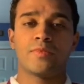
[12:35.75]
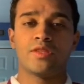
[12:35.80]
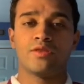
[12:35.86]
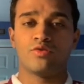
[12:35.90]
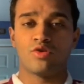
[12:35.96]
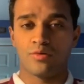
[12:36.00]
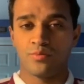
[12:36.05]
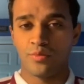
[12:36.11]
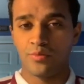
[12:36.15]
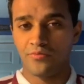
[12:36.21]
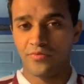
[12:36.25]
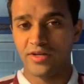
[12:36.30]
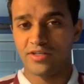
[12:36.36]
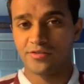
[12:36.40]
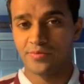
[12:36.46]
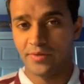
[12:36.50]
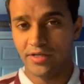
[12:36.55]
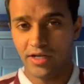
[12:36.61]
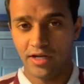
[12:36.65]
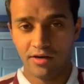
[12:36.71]
dorm room
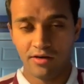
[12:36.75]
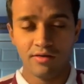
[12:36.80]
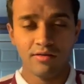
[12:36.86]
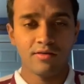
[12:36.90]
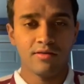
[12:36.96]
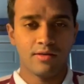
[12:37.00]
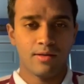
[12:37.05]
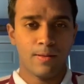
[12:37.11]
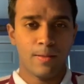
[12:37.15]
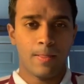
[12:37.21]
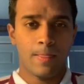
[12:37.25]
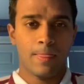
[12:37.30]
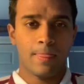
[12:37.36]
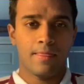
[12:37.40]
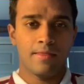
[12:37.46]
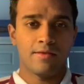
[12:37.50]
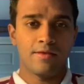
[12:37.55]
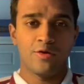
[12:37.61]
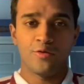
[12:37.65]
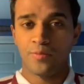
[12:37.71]
freshman year,
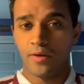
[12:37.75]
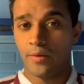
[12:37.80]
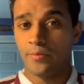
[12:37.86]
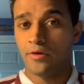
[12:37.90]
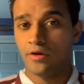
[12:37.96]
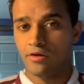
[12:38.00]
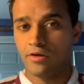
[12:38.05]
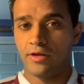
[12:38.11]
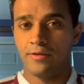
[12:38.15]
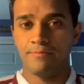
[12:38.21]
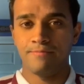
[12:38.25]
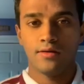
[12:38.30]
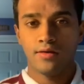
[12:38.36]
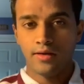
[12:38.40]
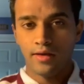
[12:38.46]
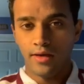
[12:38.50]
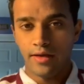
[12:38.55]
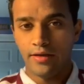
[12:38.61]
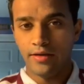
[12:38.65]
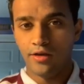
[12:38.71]
you'd probably agree.
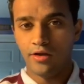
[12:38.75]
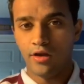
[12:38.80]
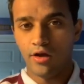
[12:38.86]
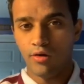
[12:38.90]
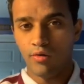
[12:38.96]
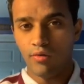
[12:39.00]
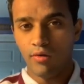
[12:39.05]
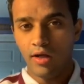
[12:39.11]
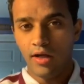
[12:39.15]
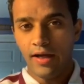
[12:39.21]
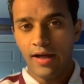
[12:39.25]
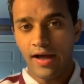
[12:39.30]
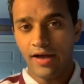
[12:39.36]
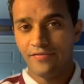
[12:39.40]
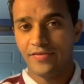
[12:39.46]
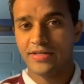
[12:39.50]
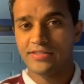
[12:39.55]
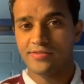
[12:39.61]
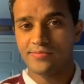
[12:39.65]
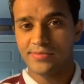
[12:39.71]
And you know, I've
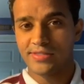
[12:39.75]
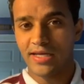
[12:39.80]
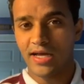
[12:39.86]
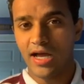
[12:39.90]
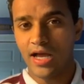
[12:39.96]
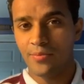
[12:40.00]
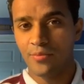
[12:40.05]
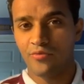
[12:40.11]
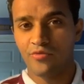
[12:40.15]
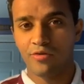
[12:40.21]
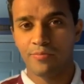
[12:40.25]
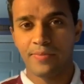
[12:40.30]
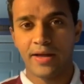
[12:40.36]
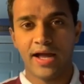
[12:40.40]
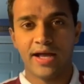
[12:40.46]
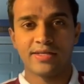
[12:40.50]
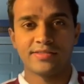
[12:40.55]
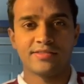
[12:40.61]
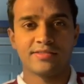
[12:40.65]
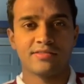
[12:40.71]
had some time over the
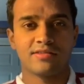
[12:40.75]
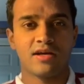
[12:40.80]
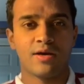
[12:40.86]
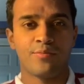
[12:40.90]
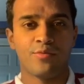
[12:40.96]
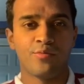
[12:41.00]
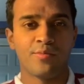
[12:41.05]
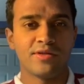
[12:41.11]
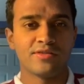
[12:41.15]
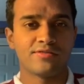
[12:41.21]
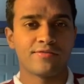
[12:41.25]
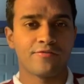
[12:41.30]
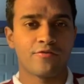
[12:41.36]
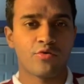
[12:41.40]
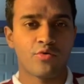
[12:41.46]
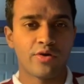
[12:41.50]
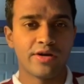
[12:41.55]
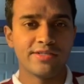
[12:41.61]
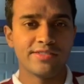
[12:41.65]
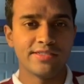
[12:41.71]
past couple months of
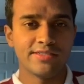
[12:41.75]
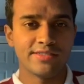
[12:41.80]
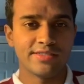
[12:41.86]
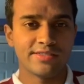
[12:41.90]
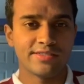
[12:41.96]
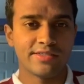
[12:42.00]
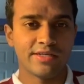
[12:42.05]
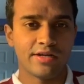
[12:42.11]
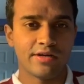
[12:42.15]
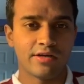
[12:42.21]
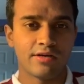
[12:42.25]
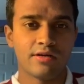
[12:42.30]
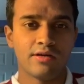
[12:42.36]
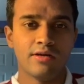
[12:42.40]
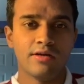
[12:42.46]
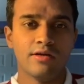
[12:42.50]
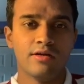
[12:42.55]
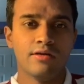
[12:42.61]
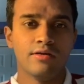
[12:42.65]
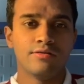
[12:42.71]
quarantine this year
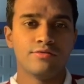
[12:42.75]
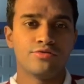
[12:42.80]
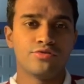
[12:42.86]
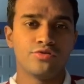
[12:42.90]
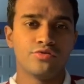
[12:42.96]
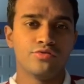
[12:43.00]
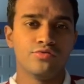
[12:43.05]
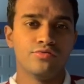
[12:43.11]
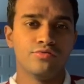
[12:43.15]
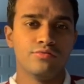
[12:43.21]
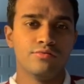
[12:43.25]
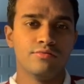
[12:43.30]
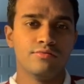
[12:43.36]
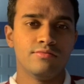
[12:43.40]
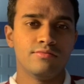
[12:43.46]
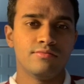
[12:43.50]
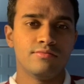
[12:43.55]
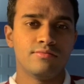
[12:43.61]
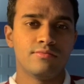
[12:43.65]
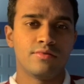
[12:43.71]
to
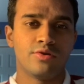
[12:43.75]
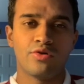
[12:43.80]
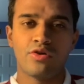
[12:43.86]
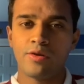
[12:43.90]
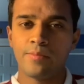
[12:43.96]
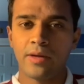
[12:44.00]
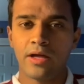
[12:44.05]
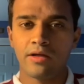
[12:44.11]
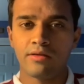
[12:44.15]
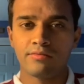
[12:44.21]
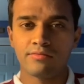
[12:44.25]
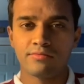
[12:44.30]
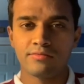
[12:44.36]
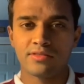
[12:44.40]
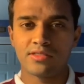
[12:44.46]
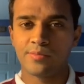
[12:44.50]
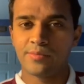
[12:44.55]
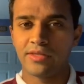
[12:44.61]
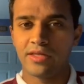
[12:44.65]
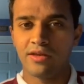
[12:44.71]
learn about
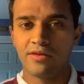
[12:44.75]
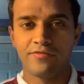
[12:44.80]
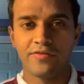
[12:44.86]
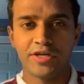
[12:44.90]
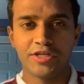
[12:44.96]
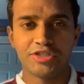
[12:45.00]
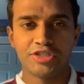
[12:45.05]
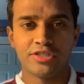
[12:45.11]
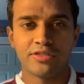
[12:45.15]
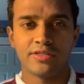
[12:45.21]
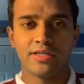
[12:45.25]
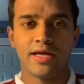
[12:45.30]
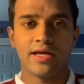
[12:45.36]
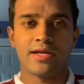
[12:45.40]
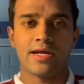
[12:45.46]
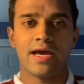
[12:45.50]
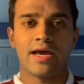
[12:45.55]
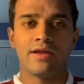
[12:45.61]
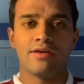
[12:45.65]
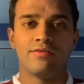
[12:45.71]
some of the innovation that
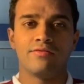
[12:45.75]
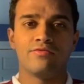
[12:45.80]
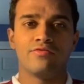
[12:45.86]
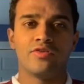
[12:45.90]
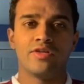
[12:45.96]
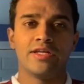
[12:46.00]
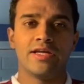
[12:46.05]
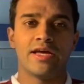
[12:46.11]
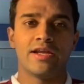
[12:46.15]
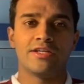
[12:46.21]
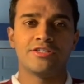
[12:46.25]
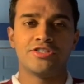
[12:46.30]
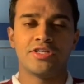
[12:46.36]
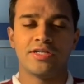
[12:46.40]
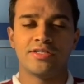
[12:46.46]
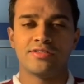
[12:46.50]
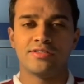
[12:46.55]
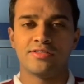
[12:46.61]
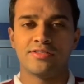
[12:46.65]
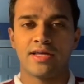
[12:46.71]
I hadn't really had a
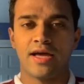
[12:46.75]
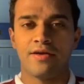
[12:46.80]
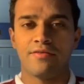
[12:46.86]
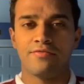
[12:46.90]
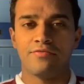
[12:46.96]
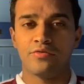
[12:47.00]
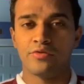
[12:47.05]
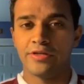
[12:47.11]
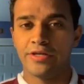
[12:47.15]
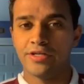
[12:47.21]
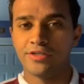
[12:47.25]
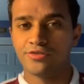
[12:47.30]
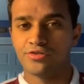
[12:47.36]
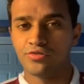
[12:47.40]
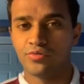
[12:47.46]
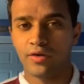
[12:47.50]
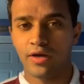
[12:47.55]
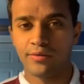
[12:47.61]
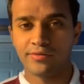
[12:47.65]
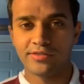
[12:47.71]
chance to dive fully
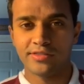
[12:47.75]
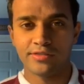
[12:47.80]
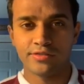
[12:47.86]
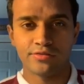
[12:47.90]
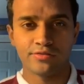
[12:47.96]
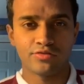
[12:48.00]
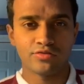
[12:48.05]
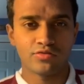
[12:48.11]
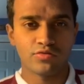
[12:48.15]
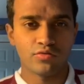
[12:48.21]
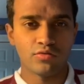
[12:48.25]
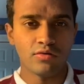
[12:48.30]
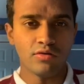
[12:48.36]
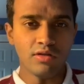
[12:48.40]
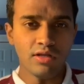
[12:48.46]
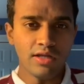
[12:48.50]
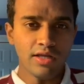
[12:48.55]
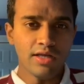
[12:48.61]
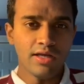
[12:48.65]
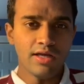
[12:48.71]
into when I was still in school.